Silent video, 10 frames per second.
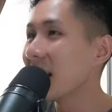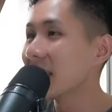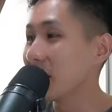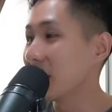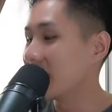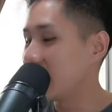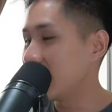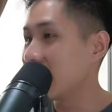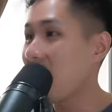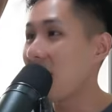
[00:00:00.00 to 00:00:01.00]
So
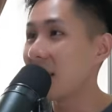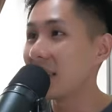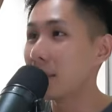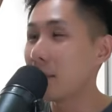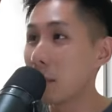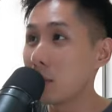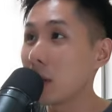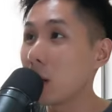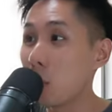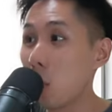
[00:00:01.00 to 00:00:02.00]
these are the
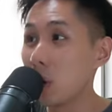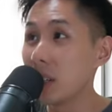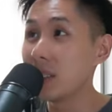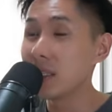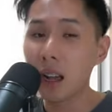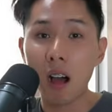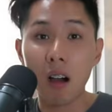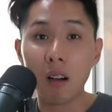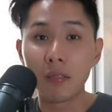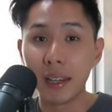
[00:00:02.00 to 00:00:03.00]
memory components
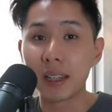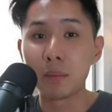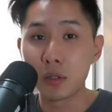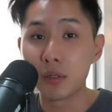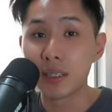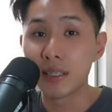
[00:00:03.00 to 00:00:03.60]
of a computer